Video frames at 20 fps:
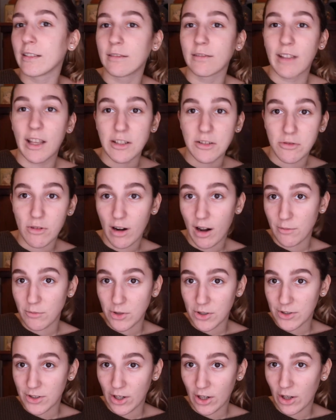that's what I'm
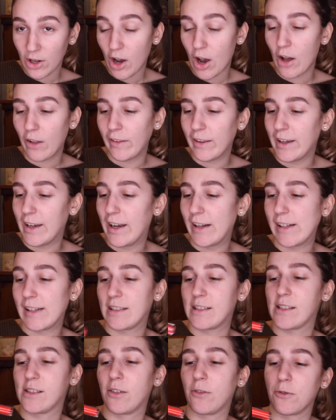just gonna call it. And
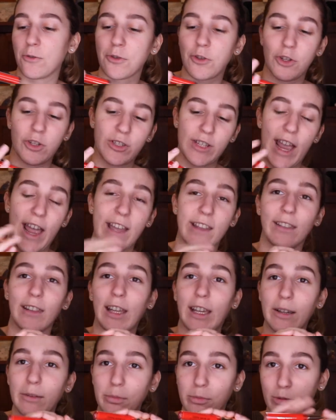it's an Ultra Satin
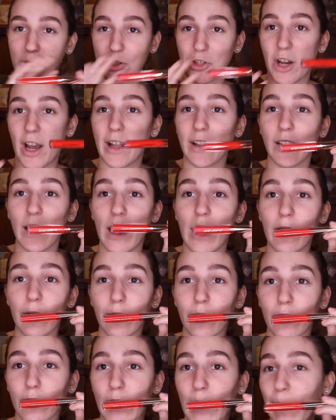Lip, which I
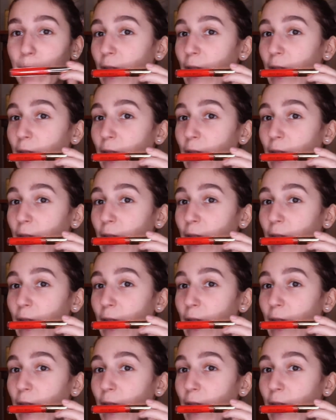love from